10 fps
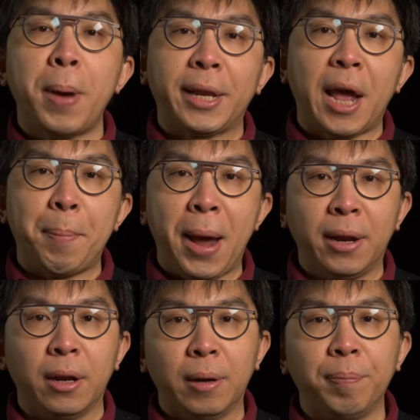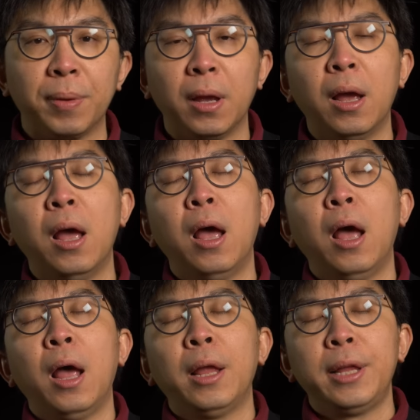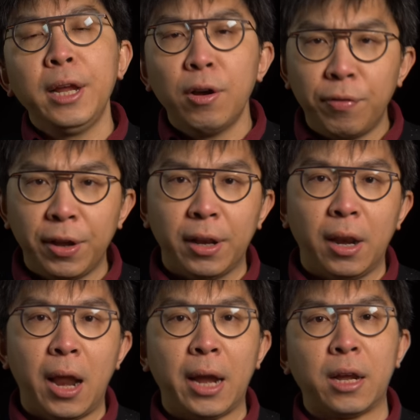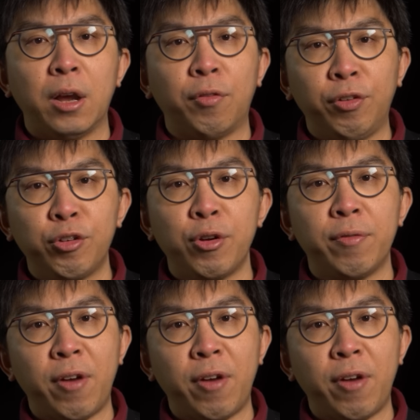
Meta panel. Think of it like a frequent